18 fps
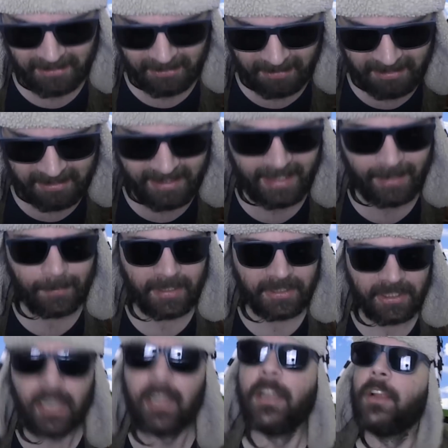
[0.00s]
to
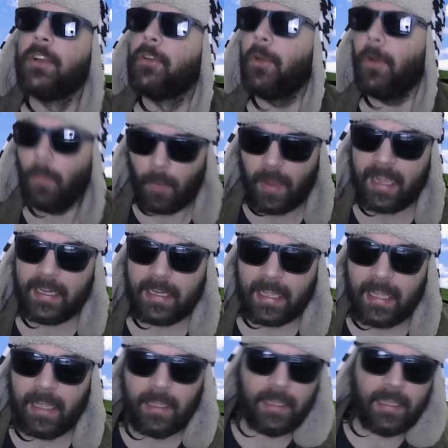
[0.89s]
establish. No, wait,
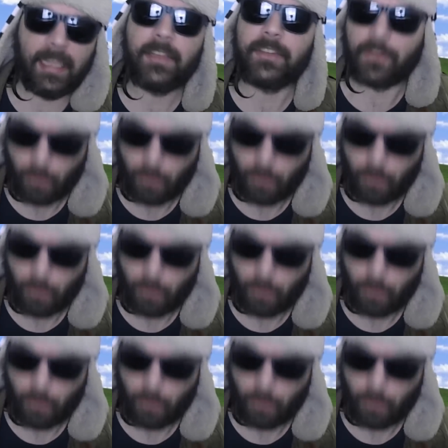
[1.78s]
it's